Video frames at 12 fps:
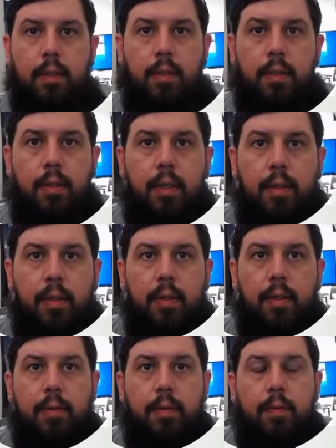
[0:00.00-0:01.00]
on our
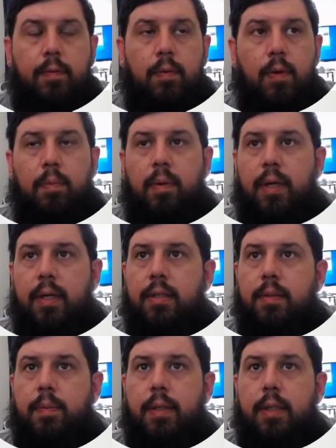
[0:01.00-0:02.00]
floor plans,
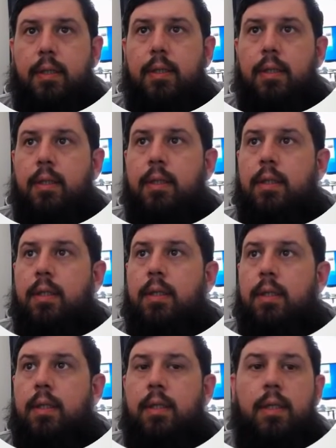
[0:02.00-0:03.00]
but
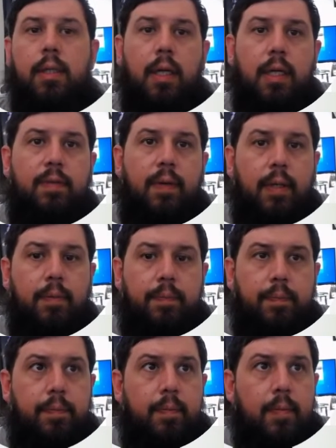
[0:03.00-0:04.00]
that's fine.
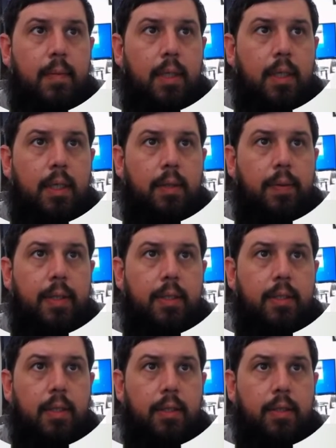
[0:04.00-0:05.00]
Anyways,
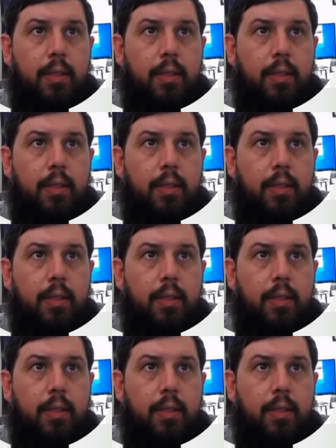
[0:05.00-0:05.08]
so let's go